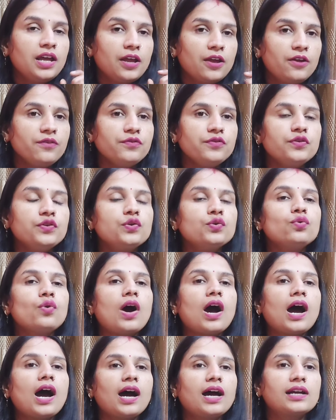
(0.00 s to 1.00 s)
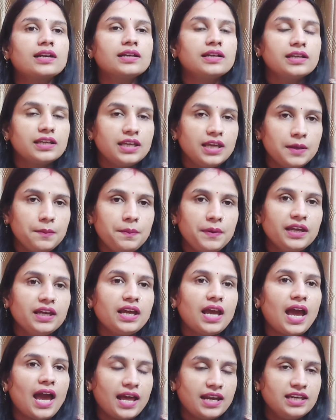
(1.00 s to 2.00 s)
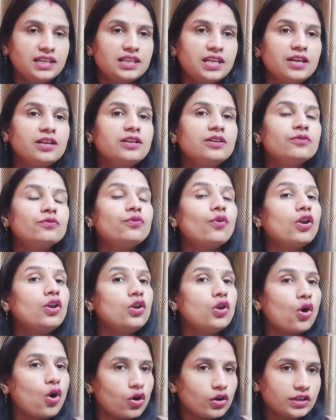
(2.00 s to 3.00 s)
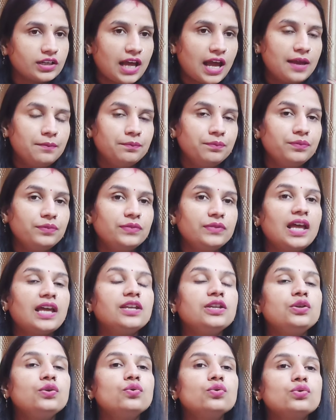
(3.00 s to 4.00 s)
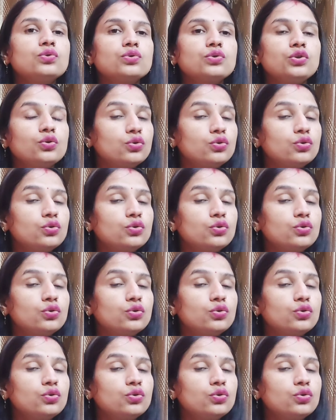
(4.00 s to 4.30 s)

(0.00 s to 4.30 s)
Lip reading: If you are keeping anything for long time, then use